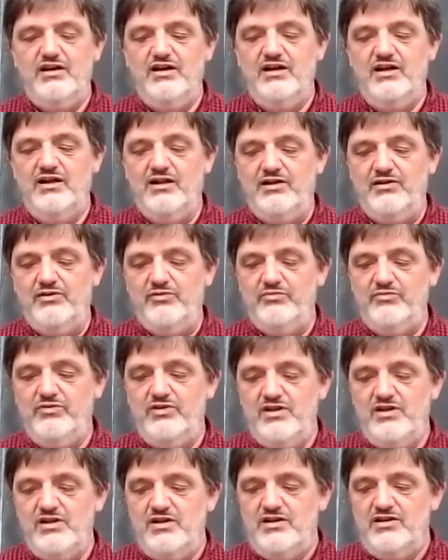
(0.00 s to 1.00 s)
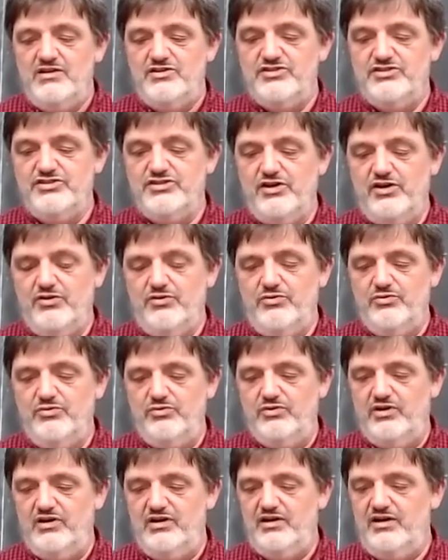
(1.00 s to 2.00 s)
Um,
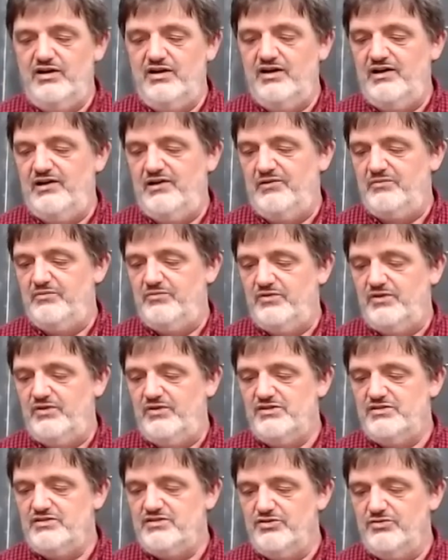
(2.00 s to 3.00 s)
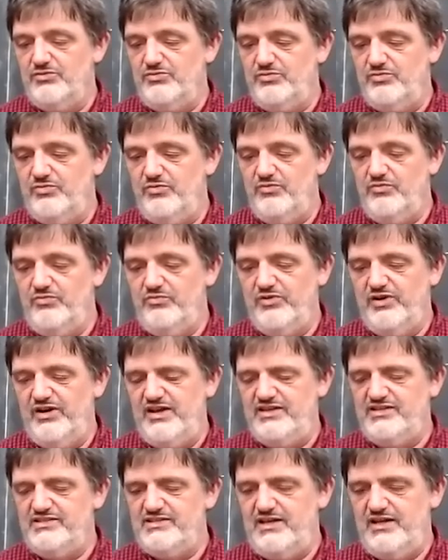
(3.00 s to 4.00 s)
so, um, so when
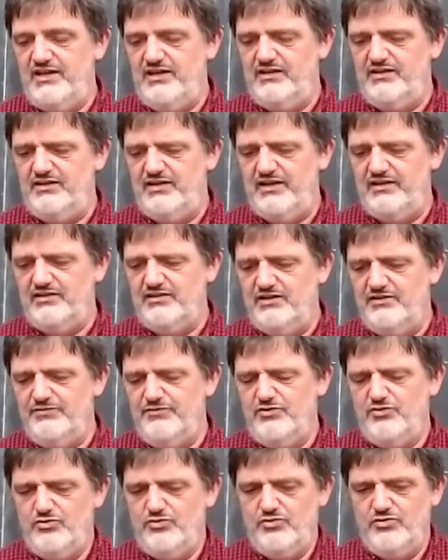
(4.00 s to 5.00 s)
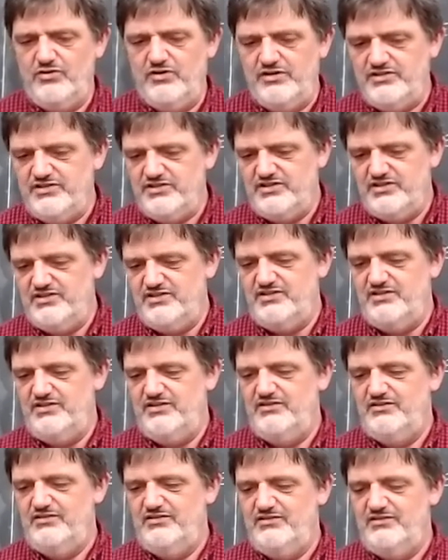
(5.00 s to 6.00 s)
I say like, of course,